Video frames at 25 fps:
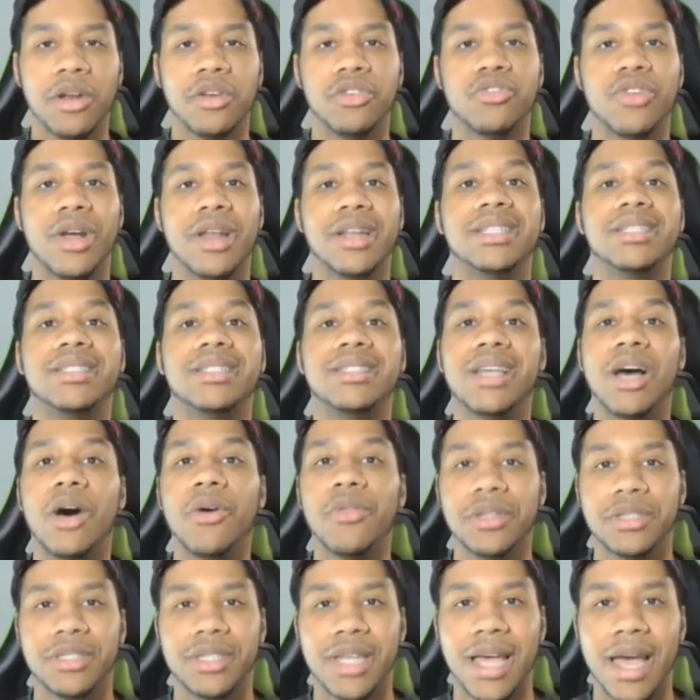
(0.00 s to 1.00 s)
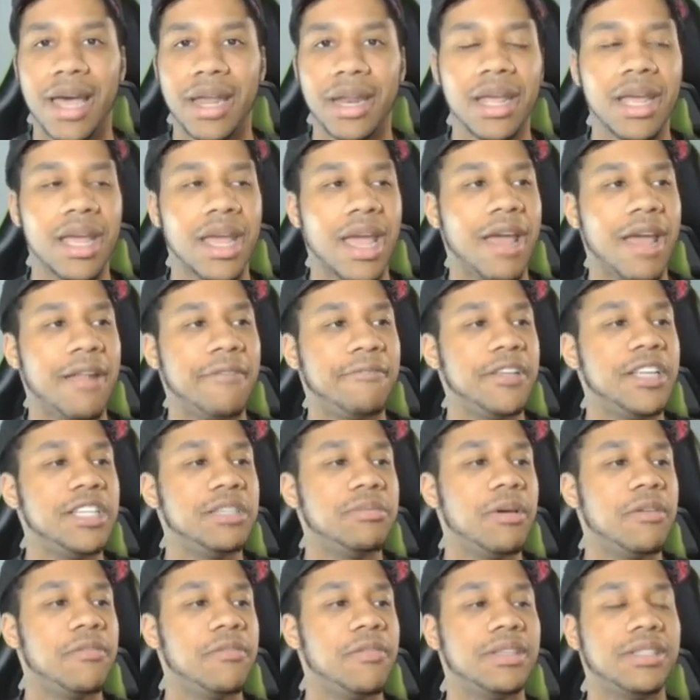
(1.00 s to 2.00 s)
to try to sell the set, and
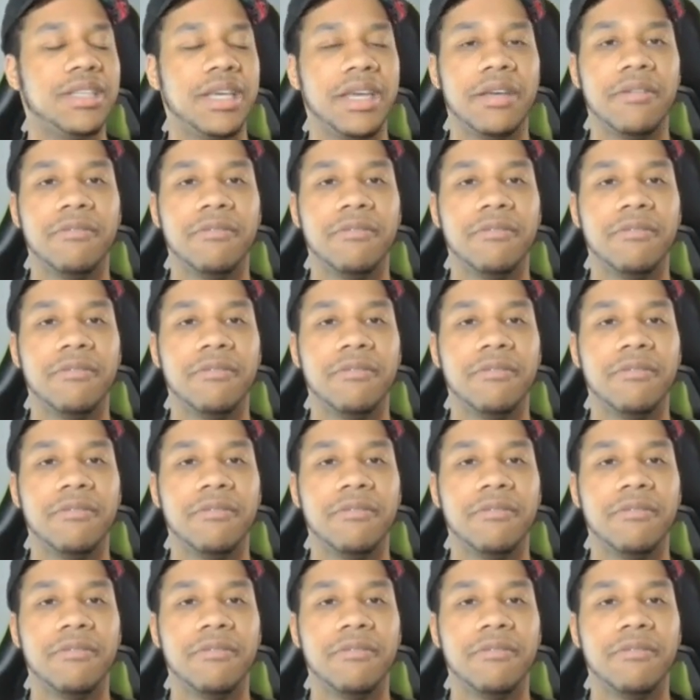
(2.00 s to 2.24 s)
Fiendsmith is a